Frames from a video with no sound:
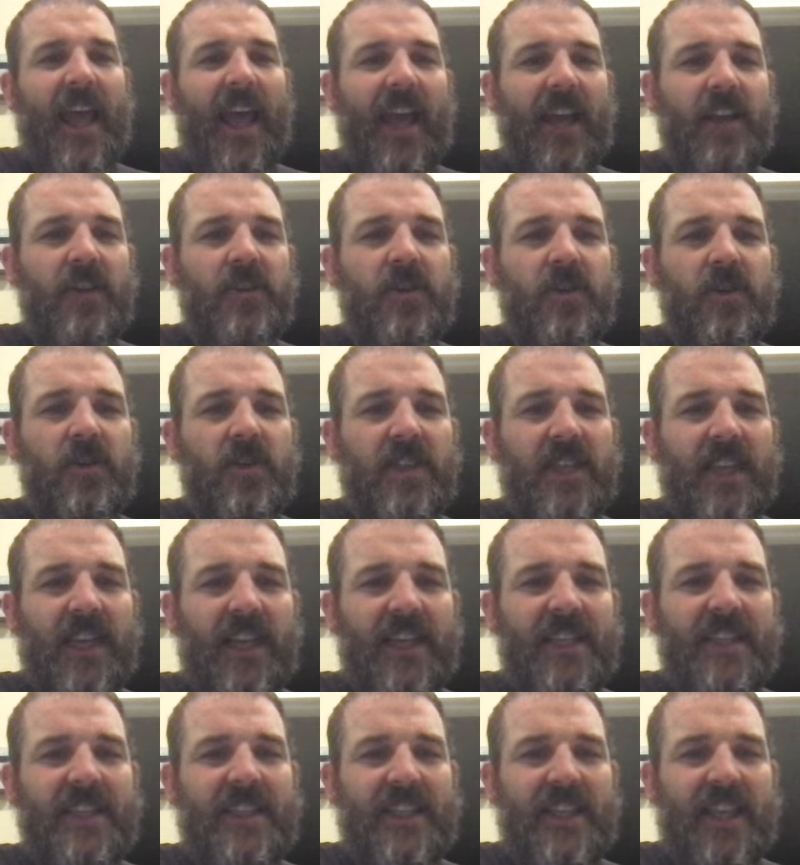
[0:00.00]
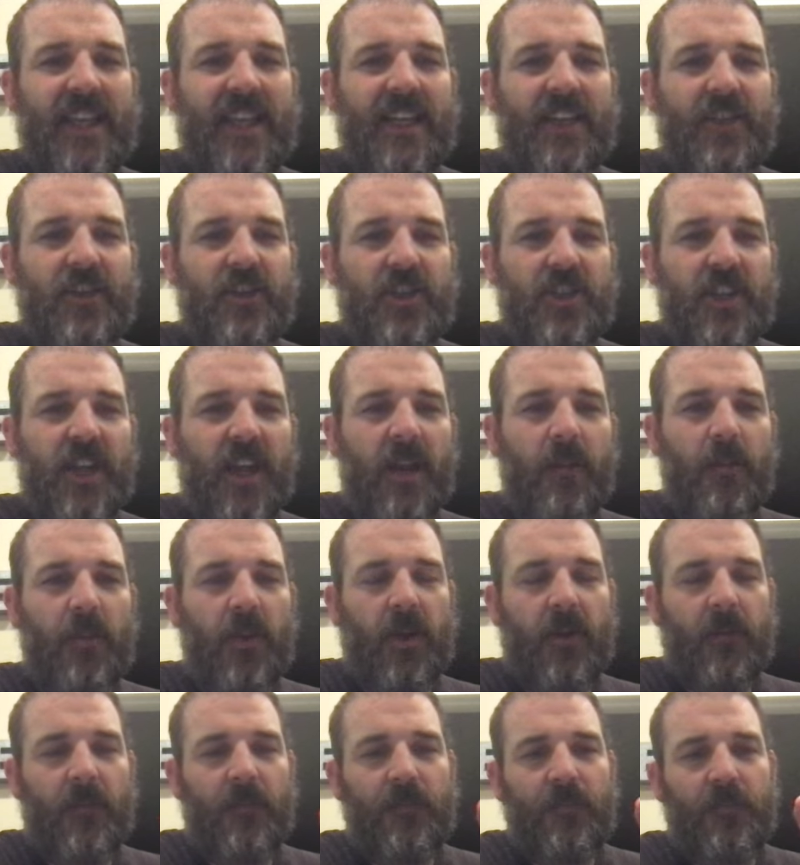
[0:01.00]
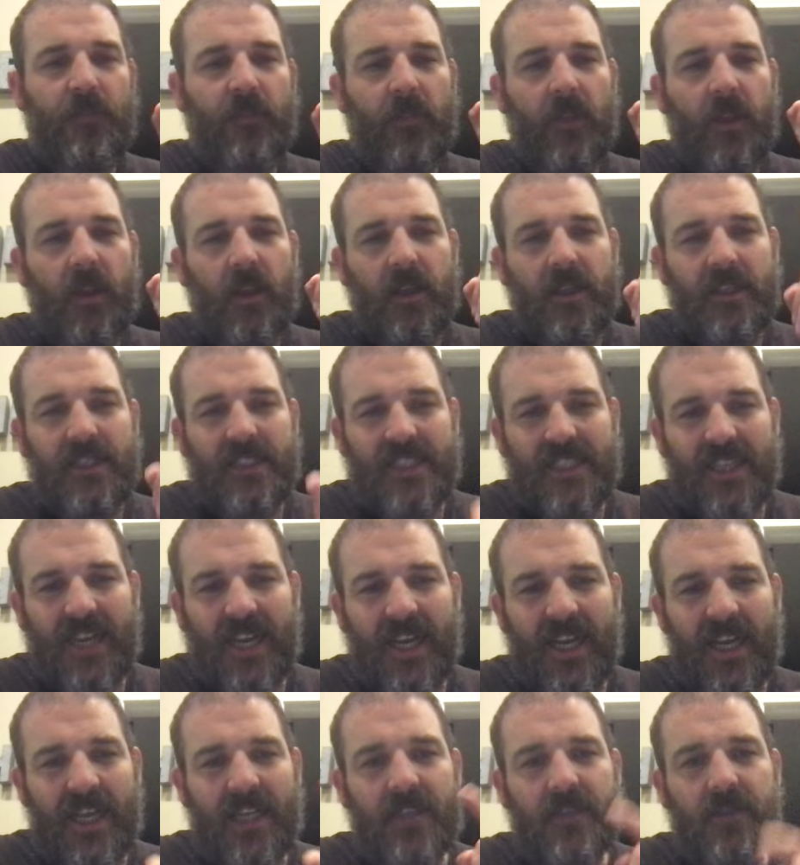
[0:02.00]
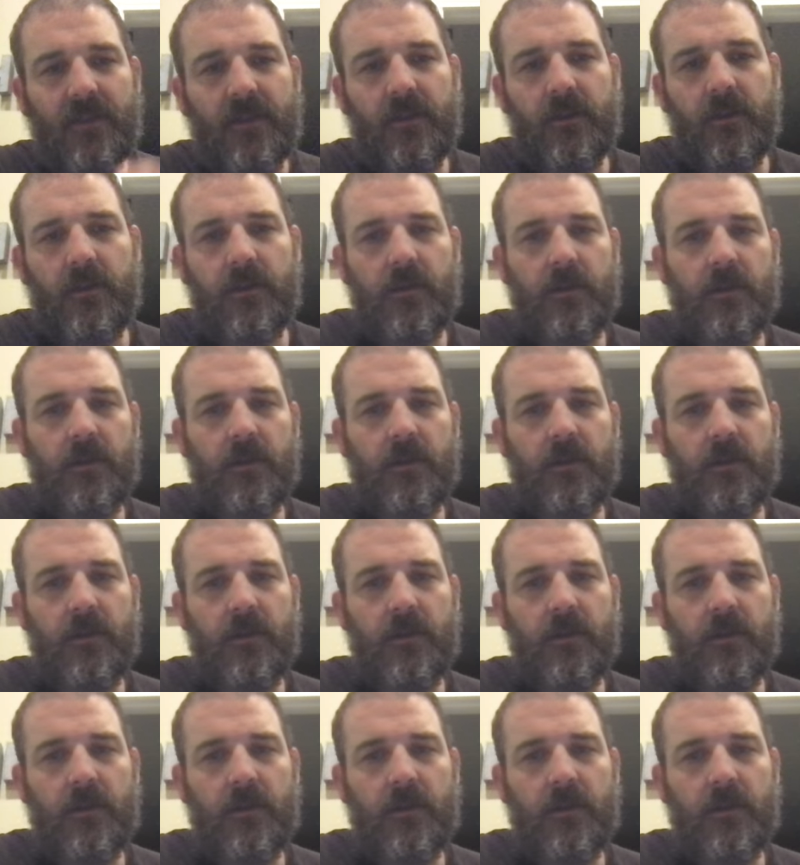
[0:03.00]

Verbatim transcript: Exercise to get in shape. Diet.